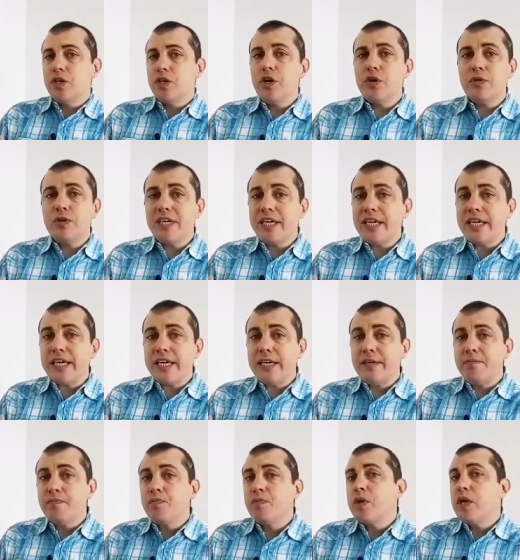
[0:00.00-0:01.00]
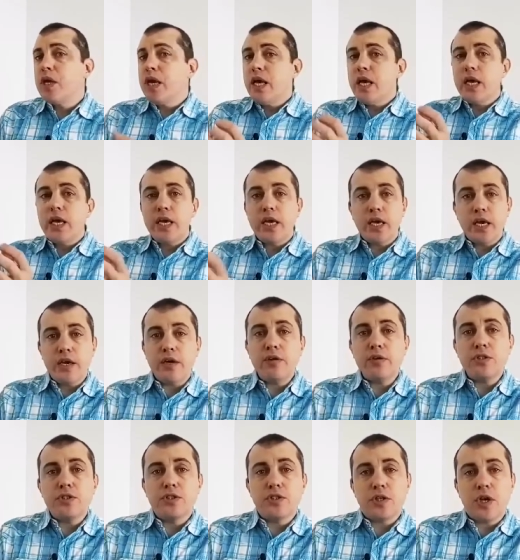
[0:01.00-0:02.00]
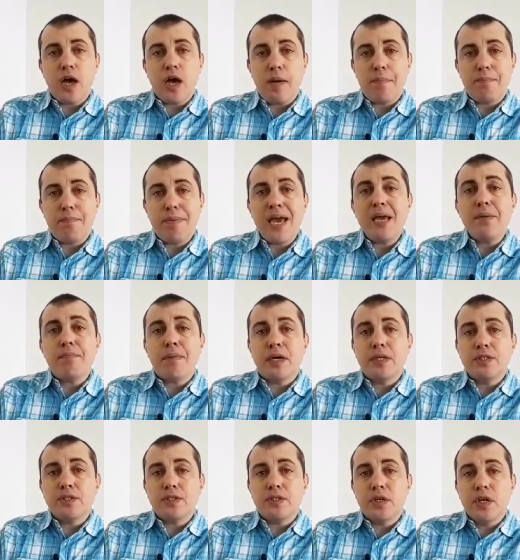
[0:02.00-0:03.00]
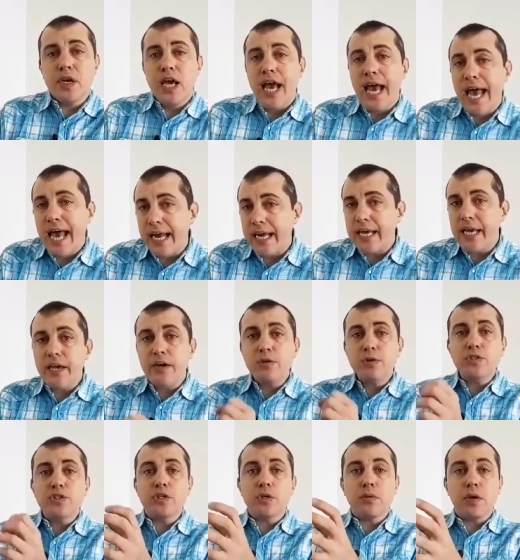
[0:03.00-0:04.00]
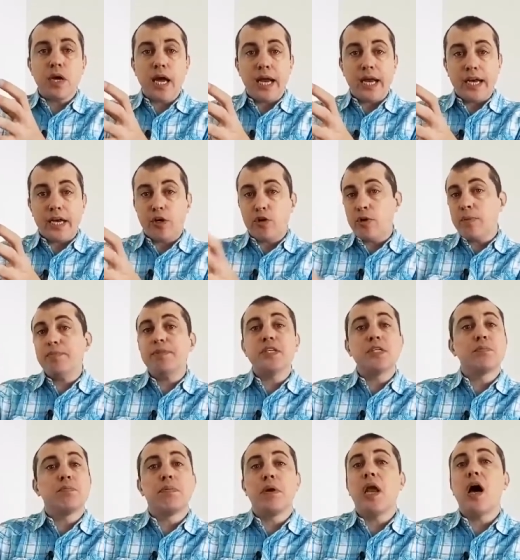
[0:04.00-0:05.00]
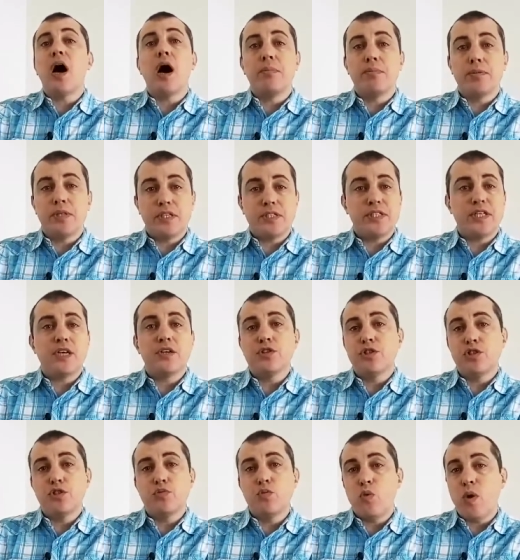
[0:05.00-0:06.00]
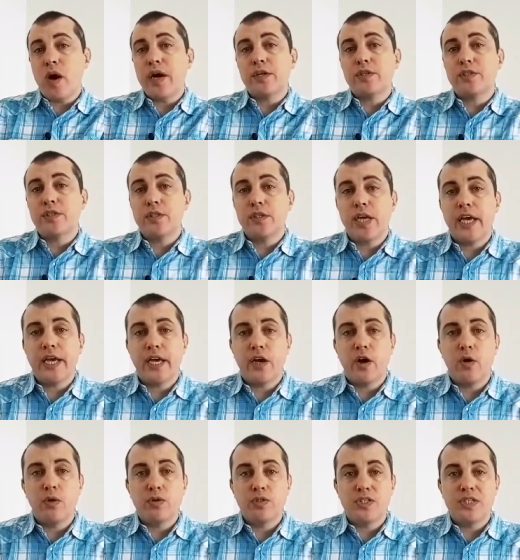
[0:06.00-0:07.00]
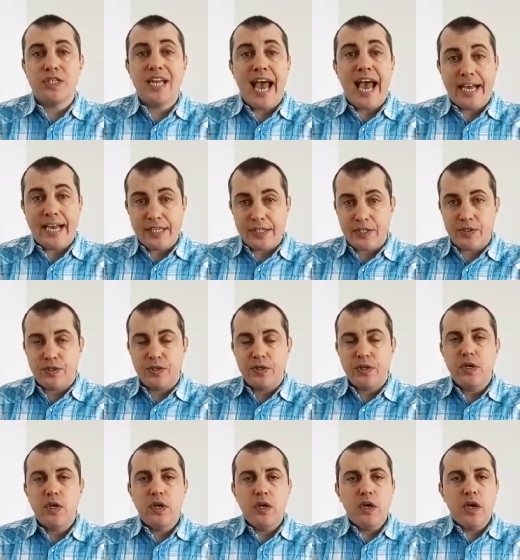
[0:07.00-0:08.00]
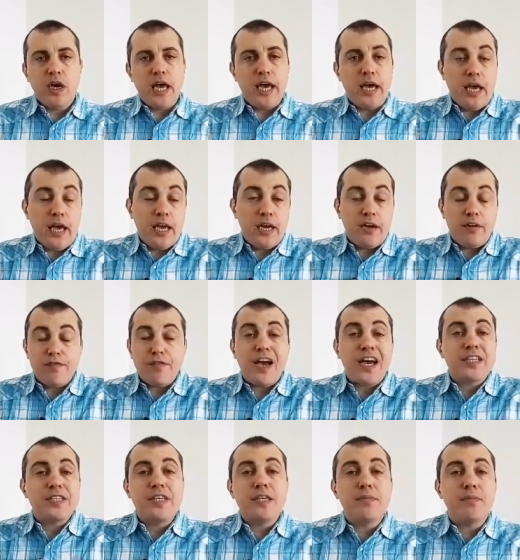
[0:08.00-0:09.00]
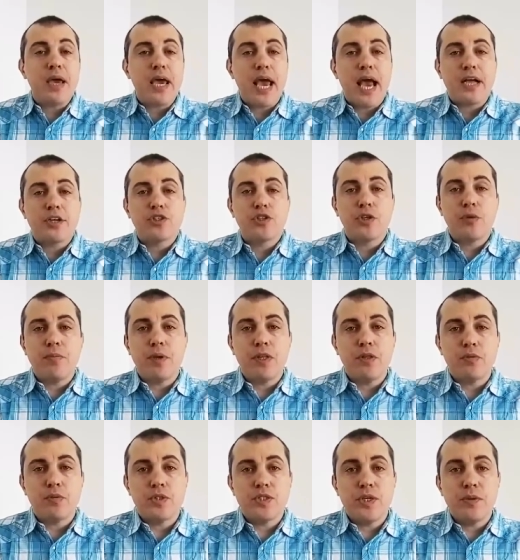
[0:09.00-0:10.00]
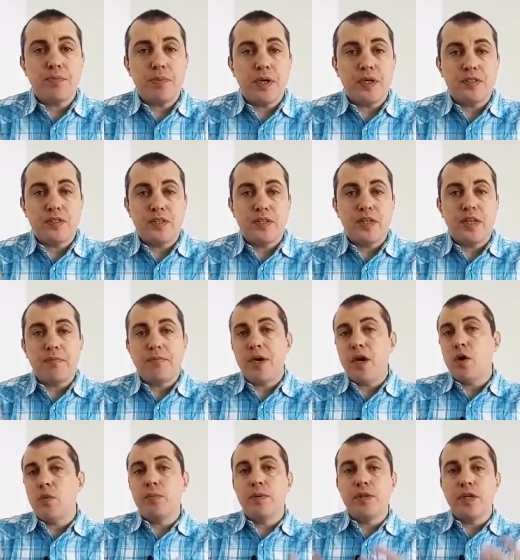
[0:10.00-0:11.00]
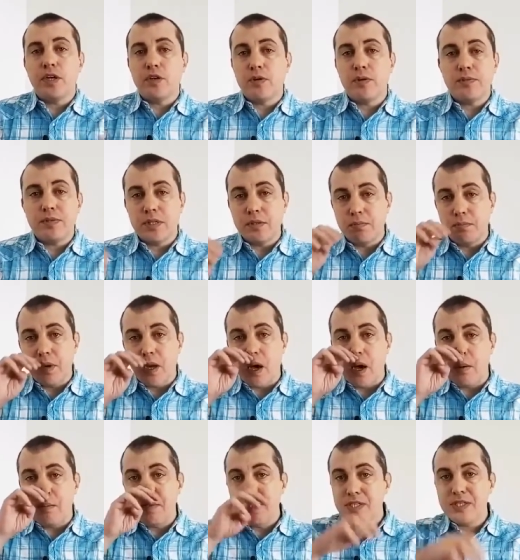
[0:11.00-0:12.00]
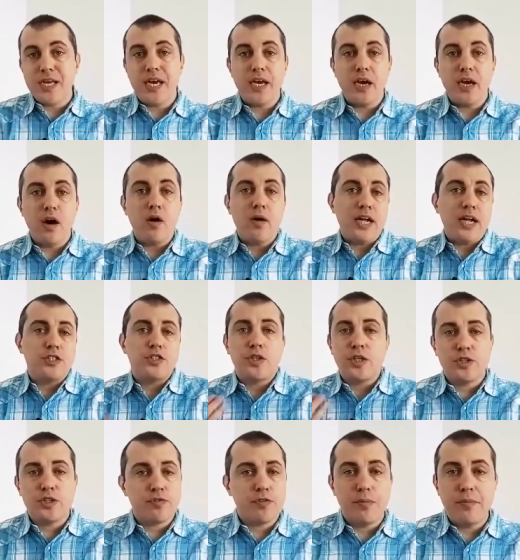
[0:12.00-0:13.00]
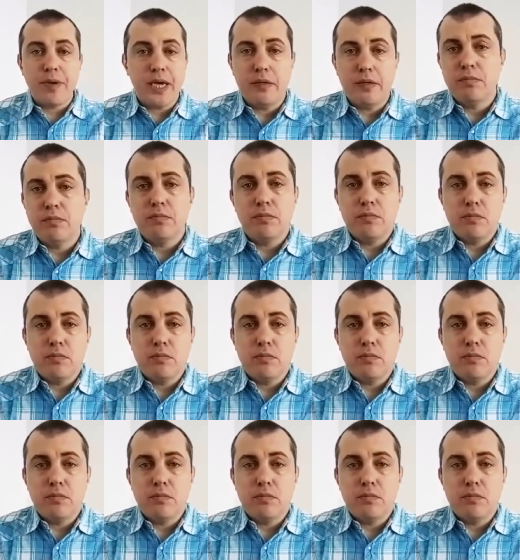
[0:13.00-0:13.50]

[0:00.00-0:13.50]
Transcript: no D, here's a payment, and here's a, an encrypted blob that tells you where it goes next. And, and in fact, E may actually be the recipient, and they may open the encrypted blob and say, oh, actually, it's for me.